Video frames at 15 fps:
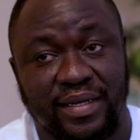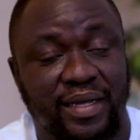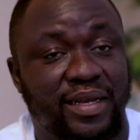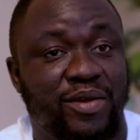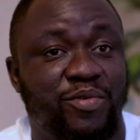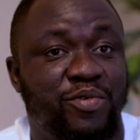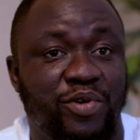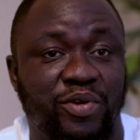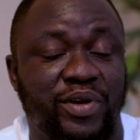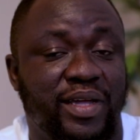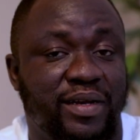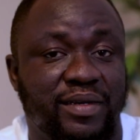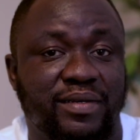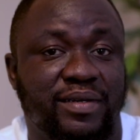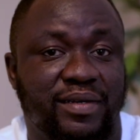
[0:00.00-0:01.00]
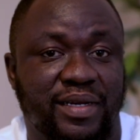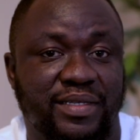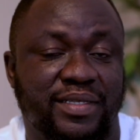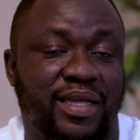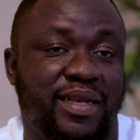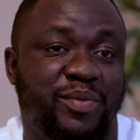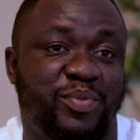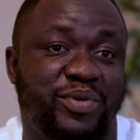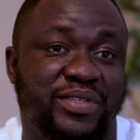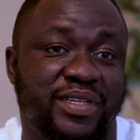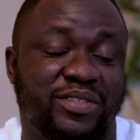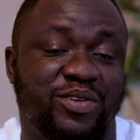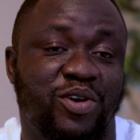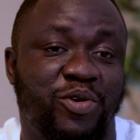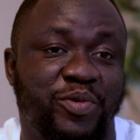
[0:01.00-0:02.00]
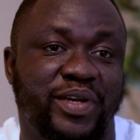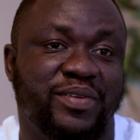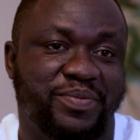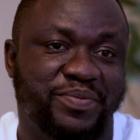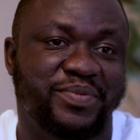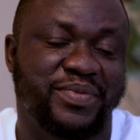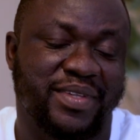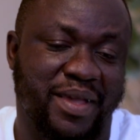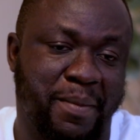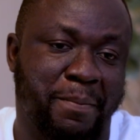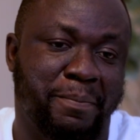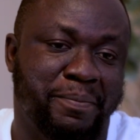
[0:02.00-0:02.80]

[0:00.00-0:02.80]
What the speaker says: get enrolled, and let's get the process going. Yeah.